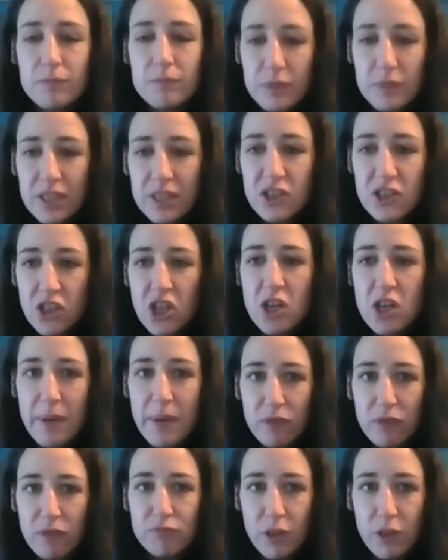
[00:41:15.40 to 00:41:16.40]
disturb
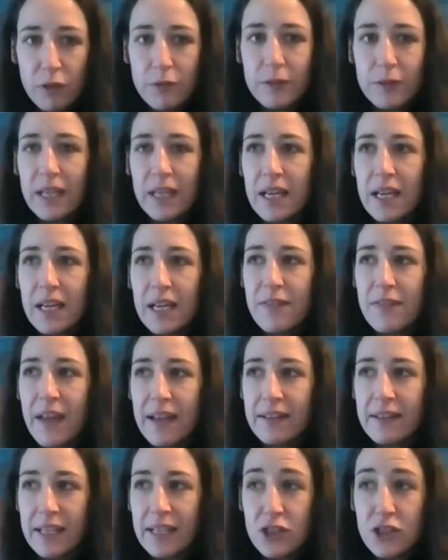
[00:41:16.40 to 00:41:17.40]
it and ruffle it,
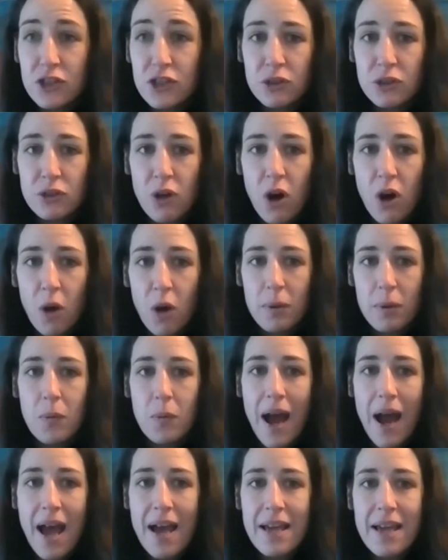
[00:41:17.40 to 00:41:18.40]
then they should hop
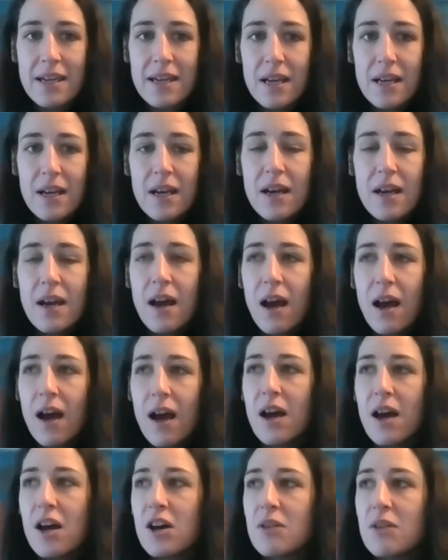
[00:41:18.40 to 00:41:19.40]
away
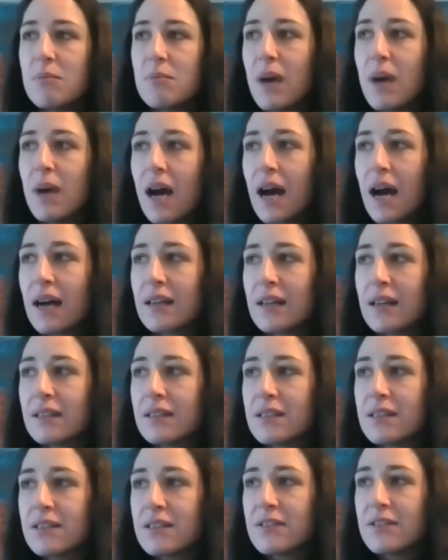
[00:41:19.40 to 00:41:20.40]
um,
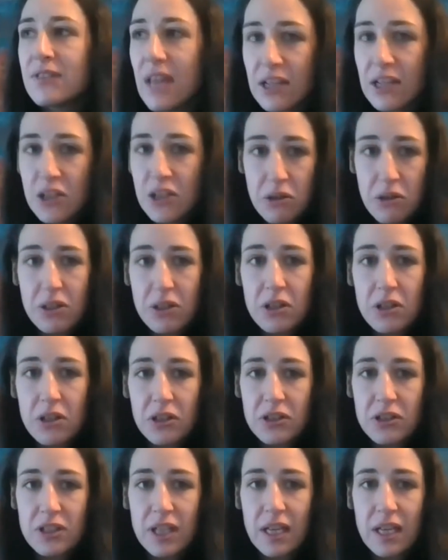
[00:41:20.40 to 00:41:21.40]
and then you can
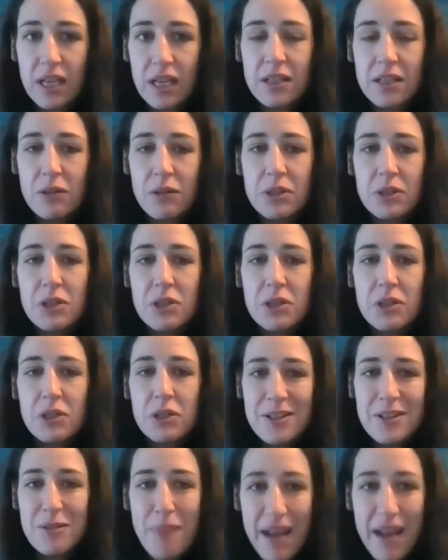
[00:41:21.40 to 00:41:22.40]
cut it. You know, you,
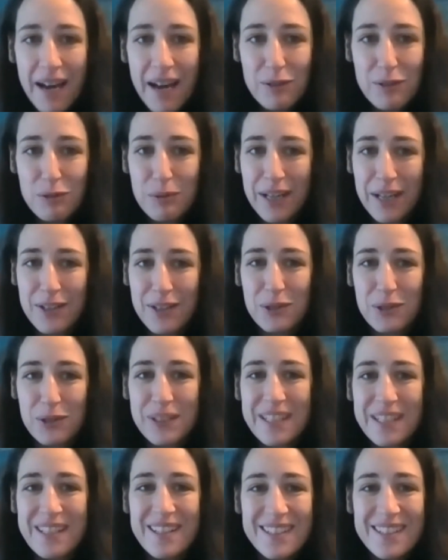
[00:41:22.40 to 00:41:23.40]
you may have some
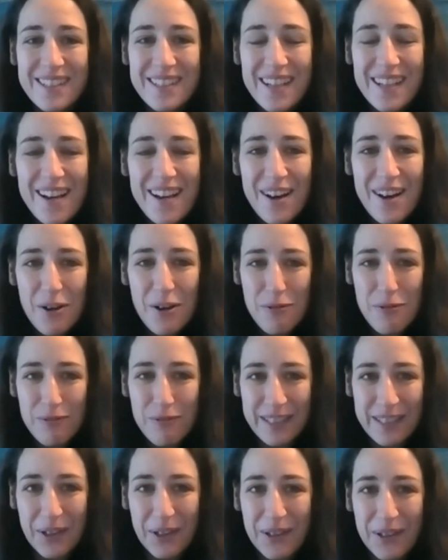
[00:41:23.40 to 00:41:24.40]
casualties,
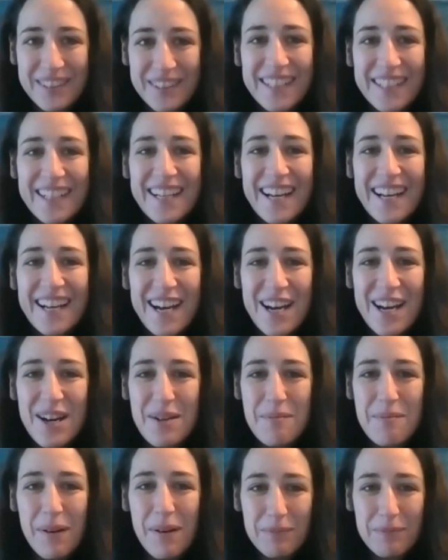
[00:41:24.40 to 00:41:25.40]
hopefully not.
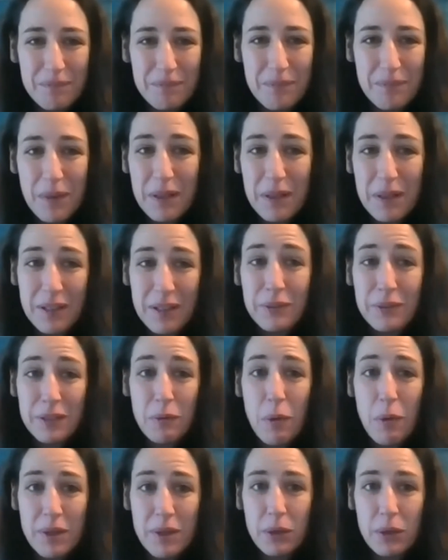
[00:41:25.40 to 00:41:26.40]
Um, it hopefully
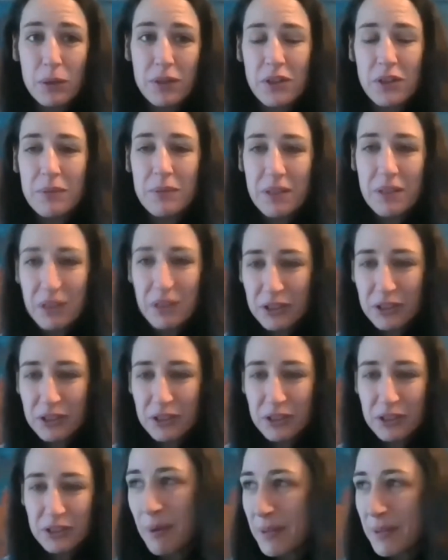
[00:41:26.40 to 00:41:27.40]
won't be all of them. You've got to
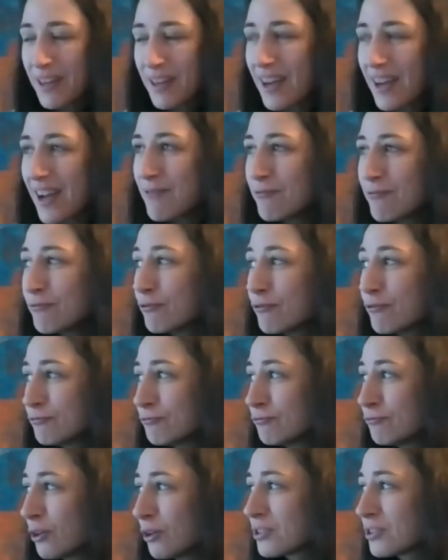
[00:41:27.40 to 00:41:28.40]
remember that uh,
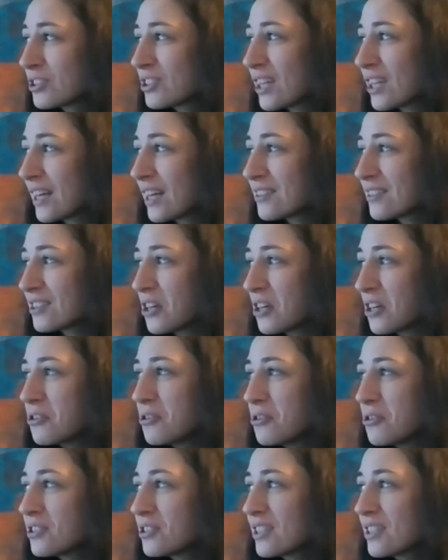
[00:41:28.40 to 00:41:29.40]
frogs and
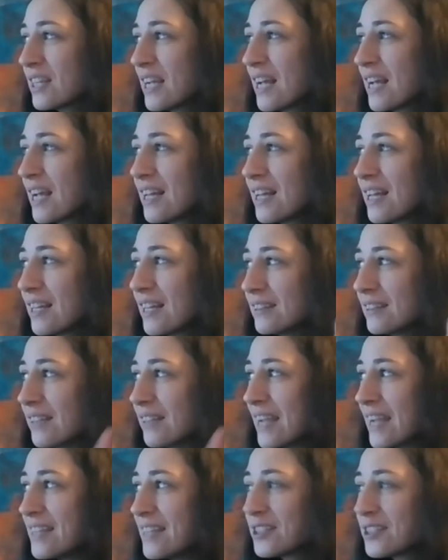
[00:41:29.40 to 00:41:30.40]
toads
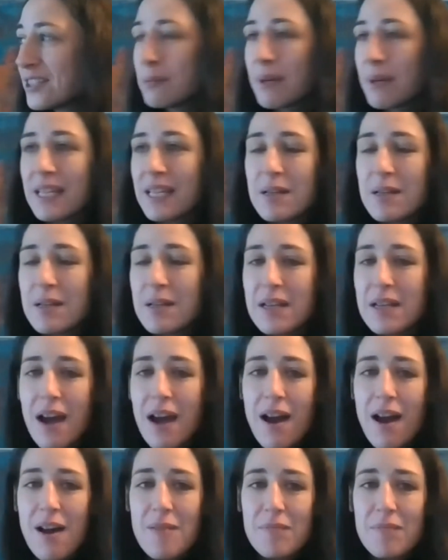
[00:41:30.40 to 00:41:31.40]
lay so many
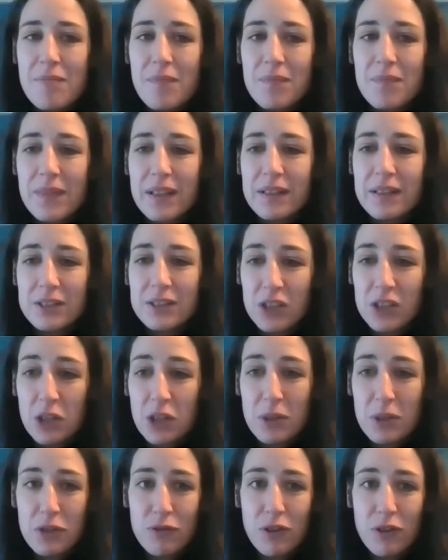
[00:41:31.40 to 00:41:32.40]
um, so
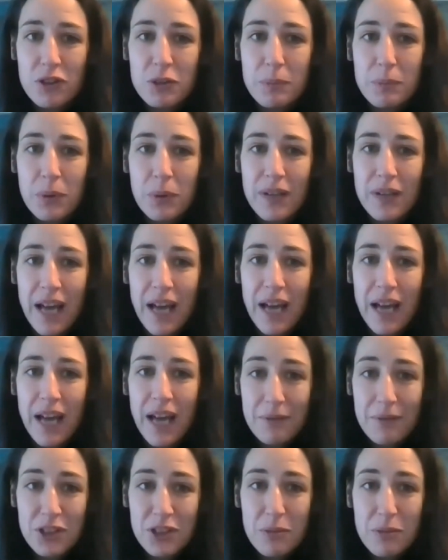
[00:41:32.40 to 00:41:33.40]
much frog spawn and
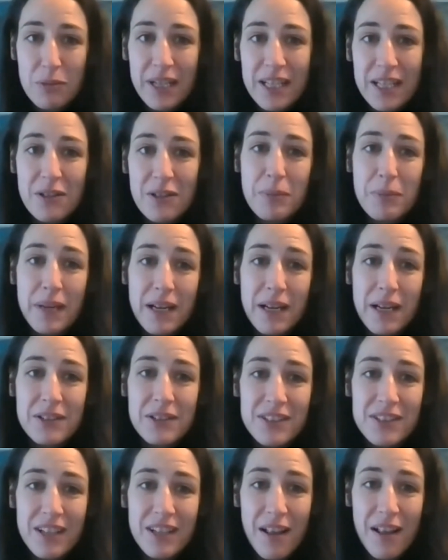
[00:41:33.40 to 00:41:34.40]
have so many young
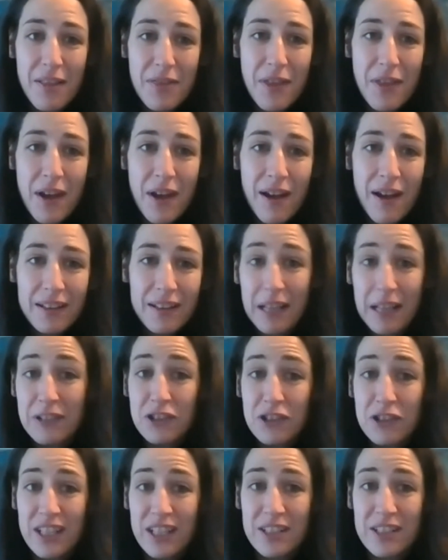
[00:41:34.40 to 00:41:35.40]
because they're
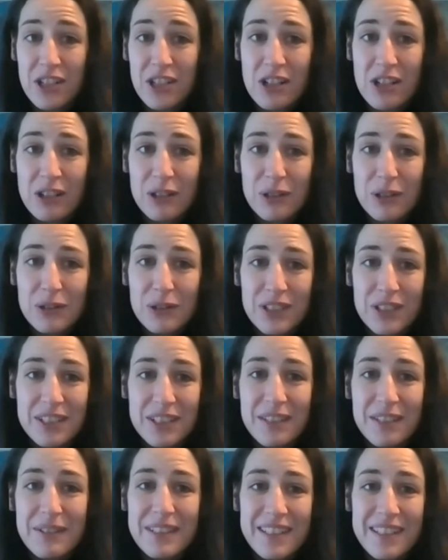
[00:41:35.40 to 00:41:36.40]
just like turtles
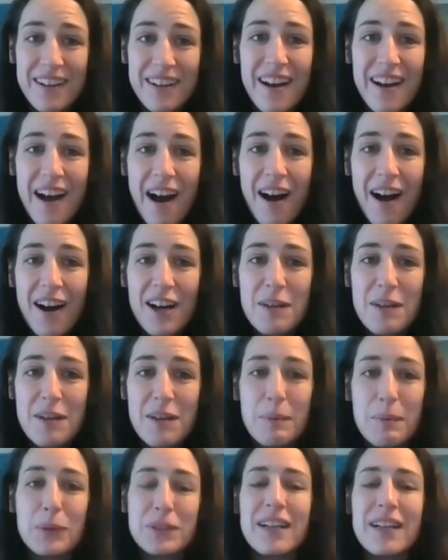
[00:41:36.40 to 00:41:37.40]
because there is a high
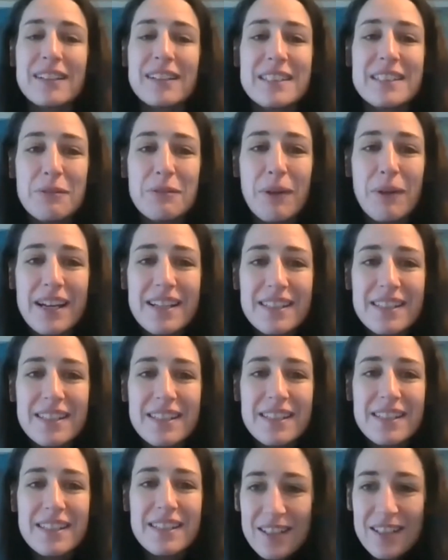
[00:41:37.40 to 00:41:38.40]
mortality rate
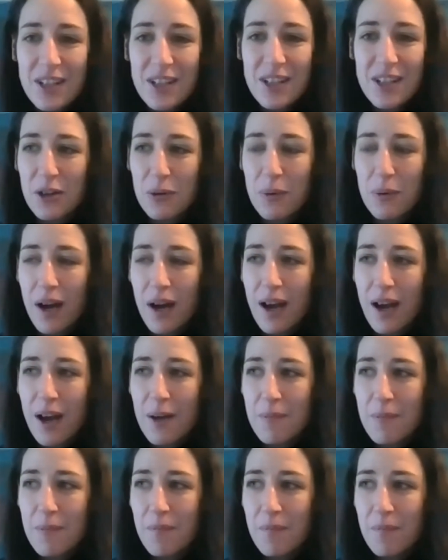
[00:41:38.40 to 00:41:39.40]
so
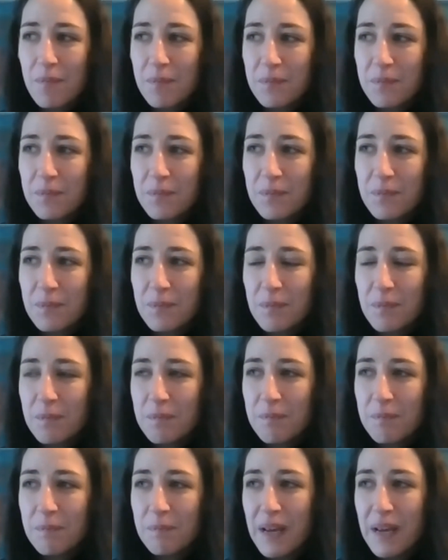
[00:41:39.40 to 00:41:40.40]
um
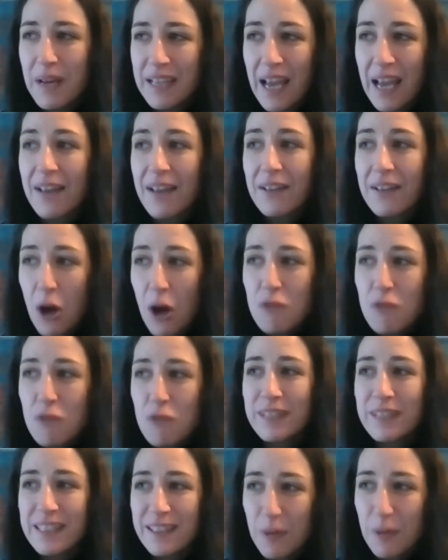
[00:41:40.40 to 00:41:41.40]
yeah
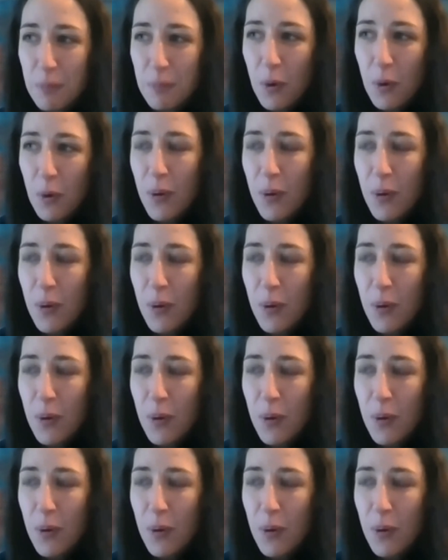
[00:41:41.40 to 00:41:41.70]
hopefully there are more